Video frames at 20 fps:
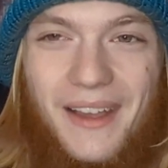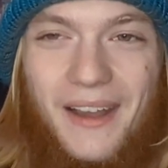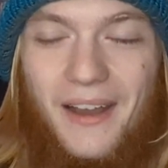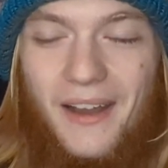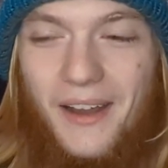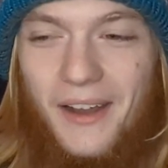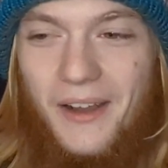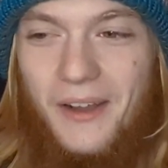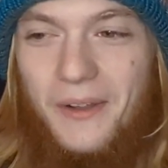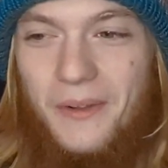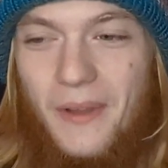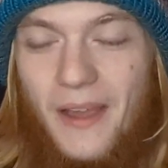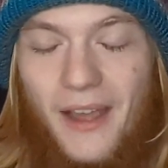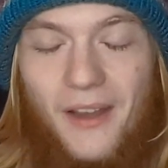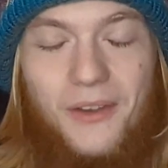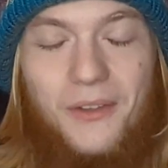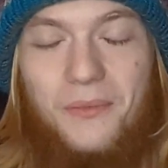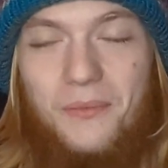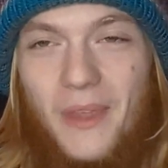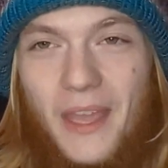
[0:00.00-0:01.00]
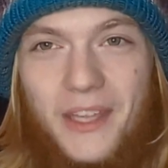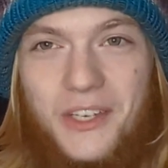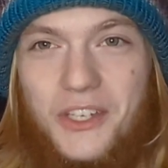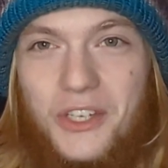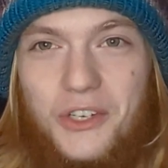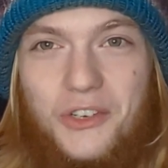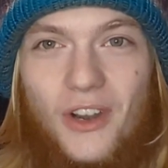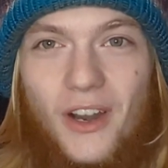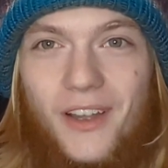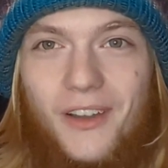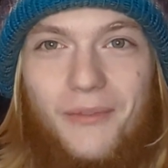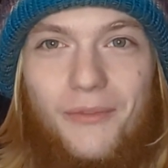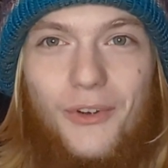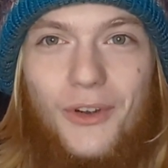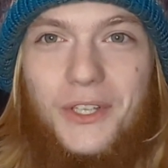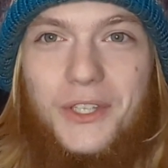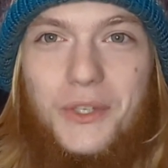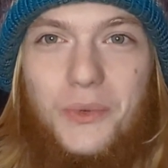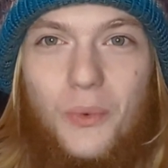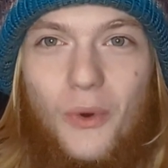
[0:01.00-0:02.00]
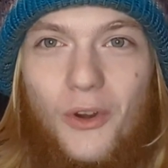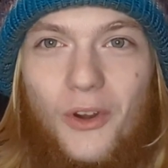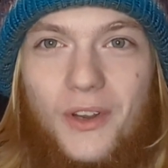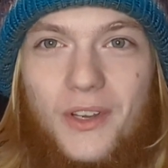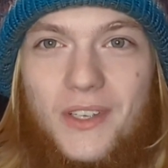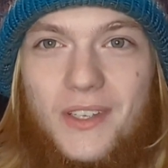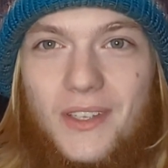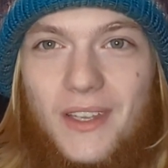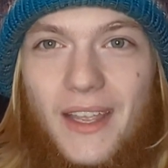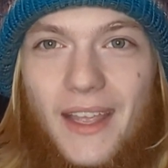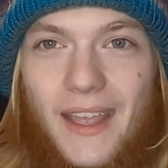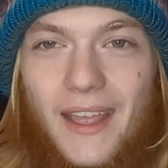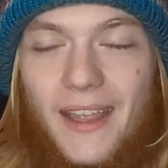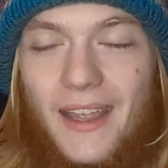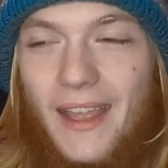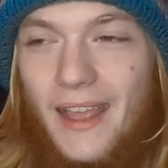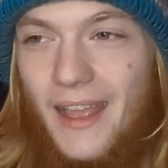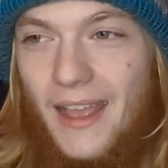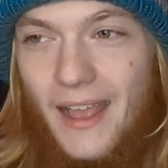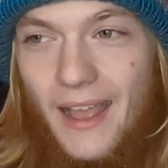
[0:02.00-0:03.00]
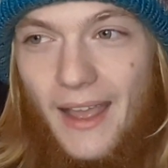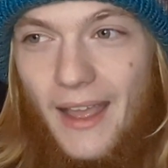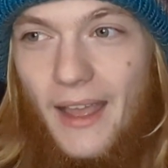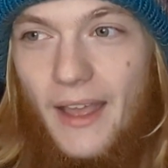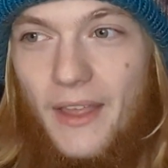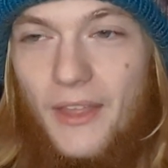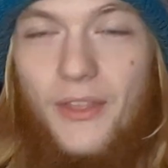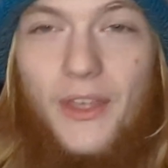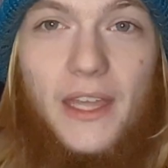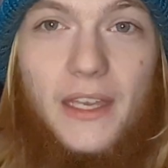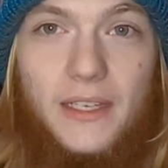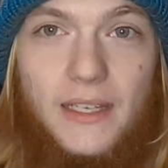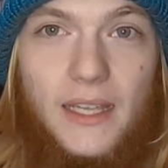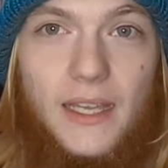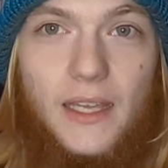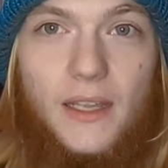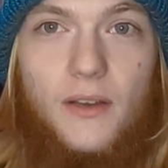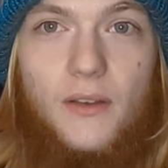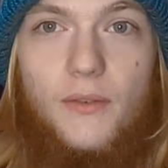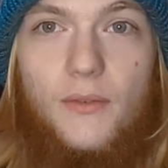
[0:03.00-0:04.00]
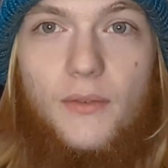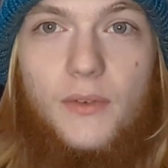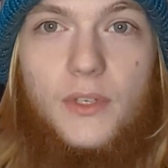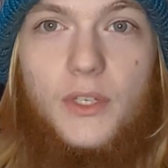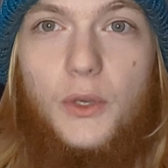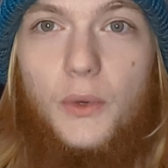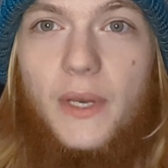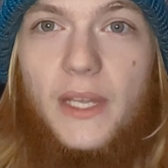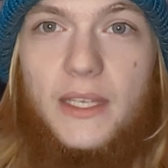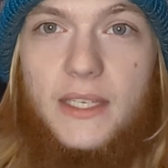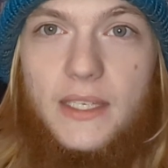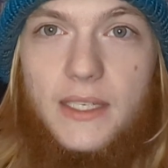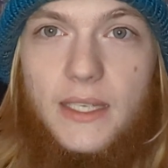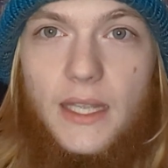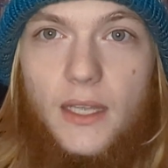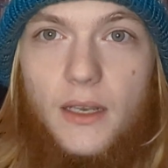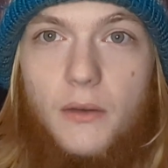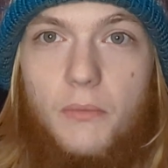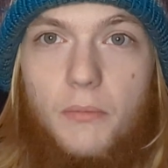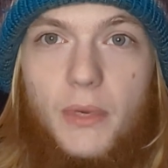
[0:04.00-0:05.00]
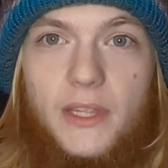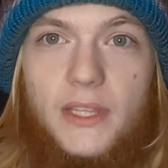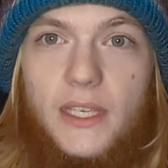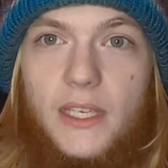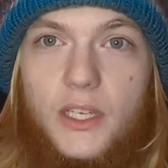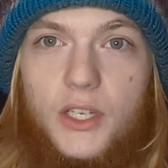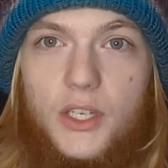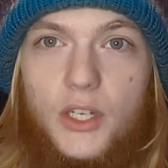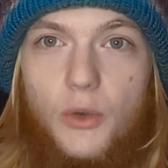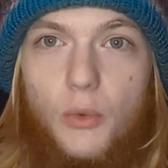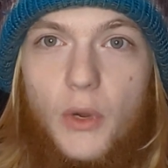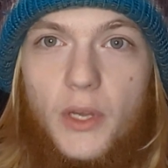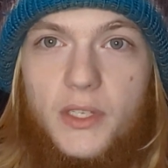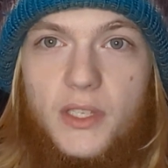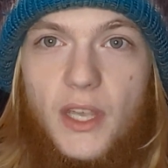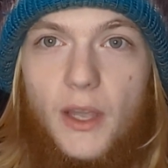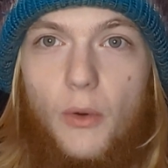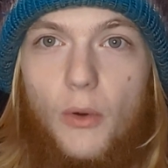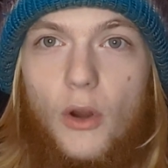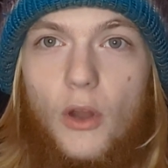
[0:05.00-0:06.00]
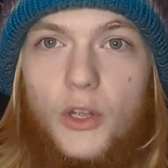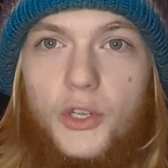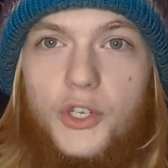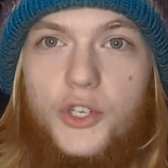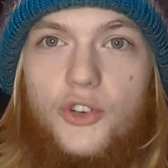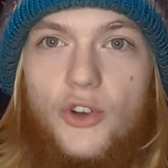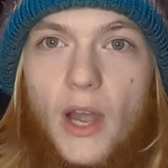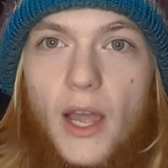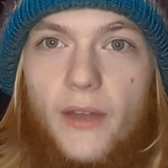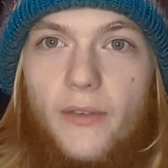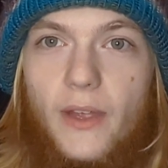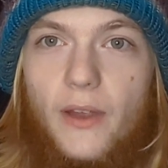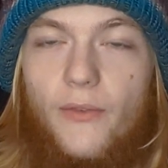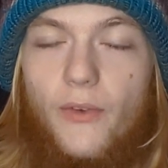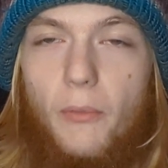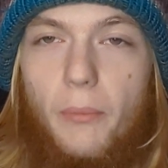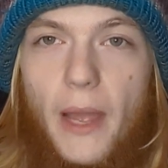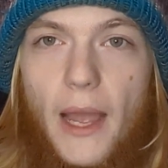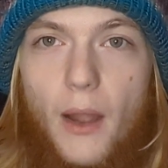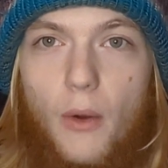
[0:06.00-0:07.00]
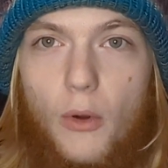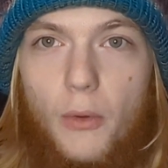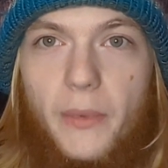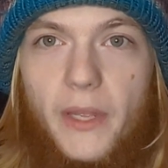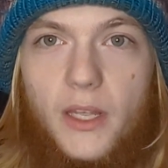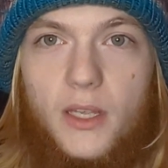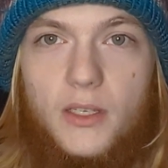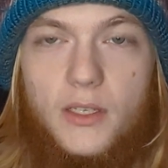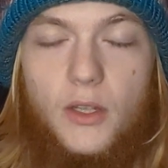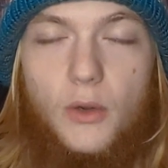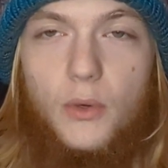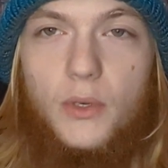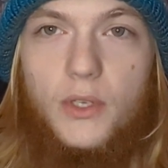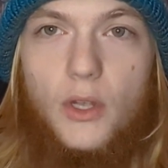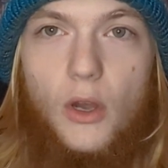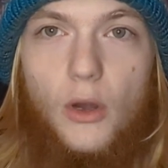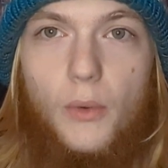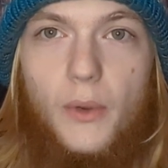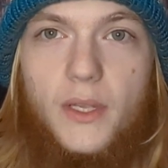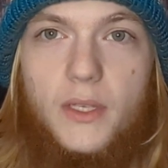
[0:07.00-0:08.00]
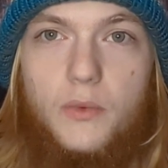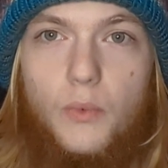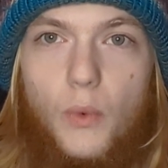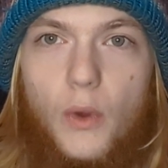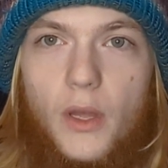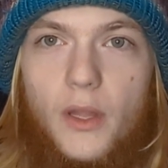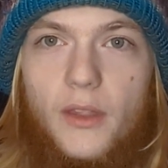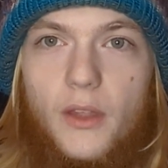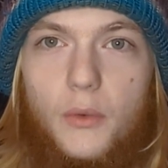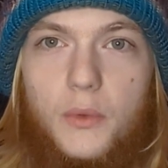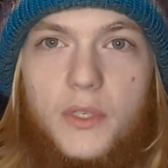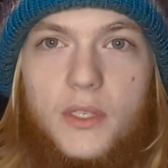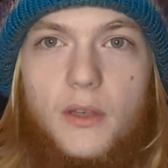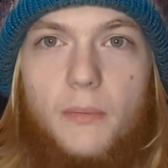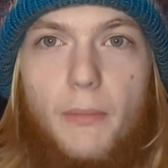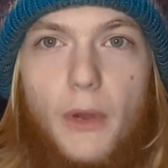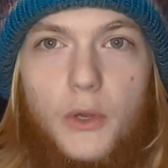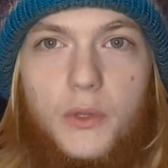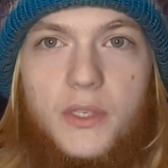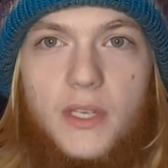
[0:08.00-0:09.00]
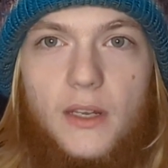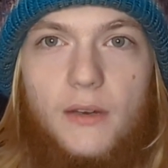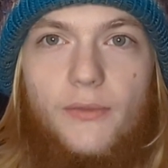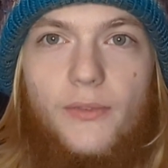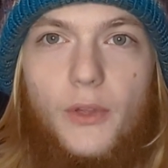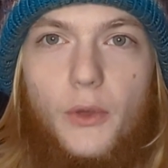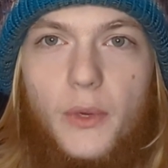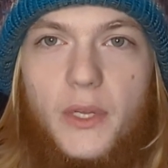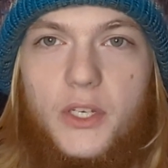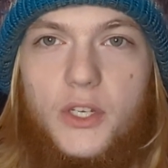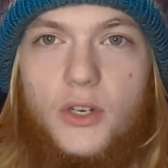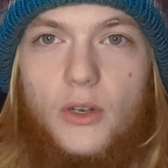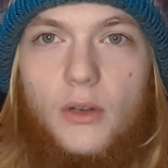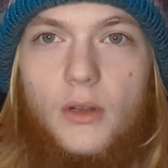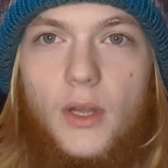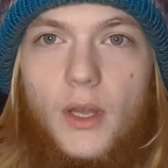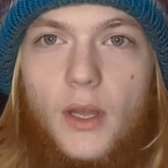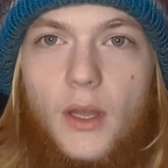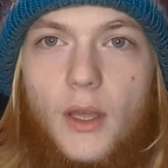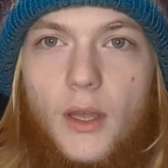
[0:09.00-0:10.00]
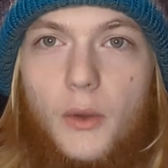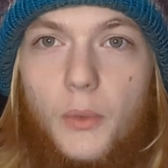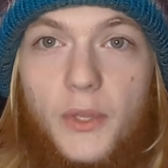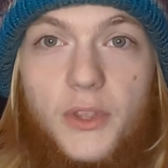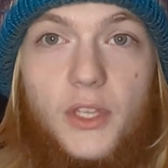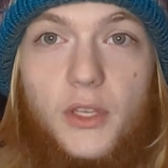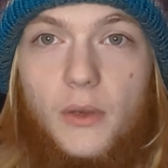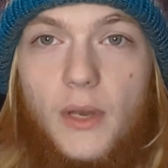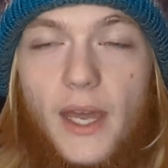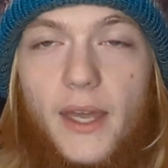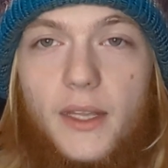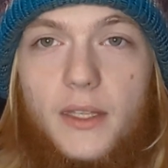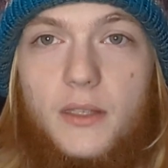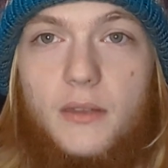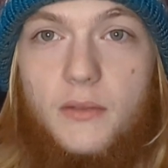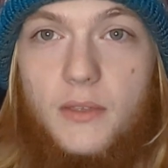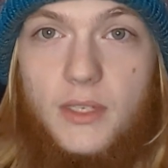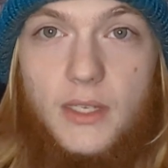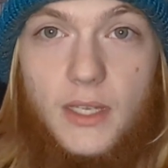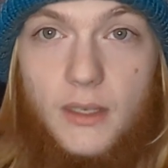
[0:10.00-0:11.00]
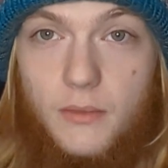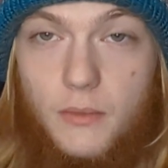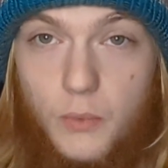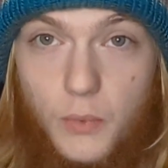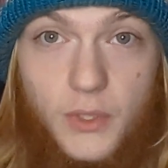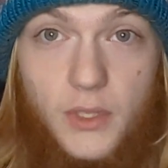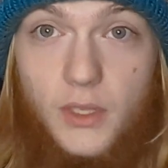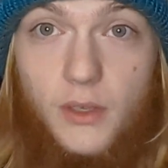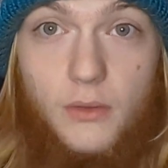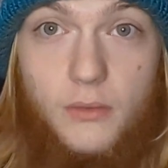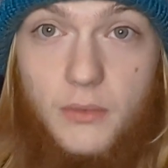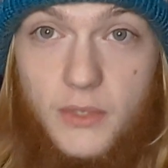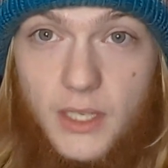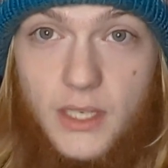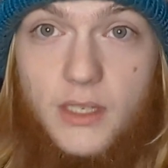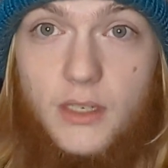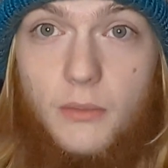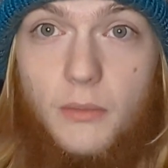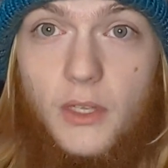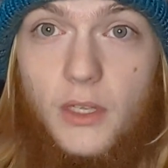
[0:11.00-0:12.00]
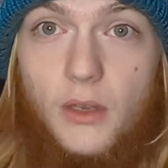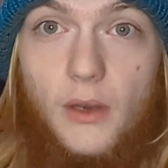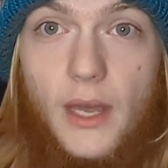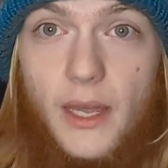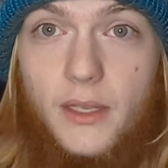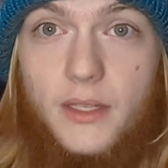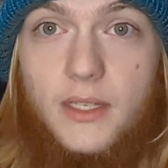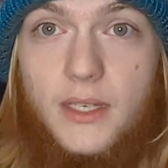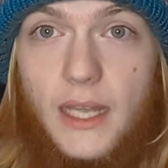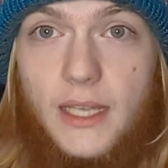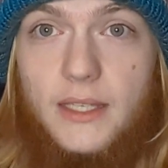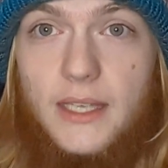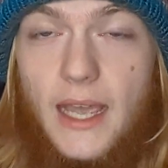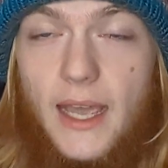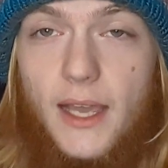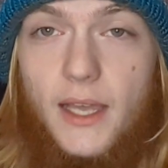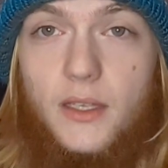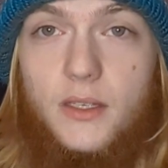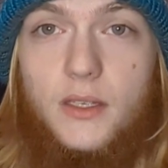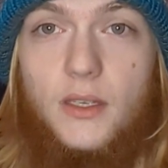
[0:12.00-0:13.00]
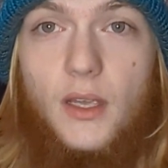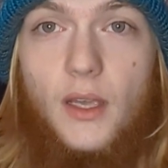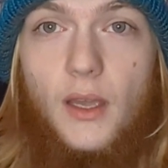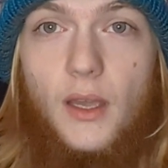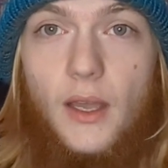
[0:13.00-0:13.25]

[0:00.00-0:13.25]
how ancient triumvirates worked. They did, to an extent, but the issue was they were all striving for power because there was always one that was the most influential. With the system the United States has,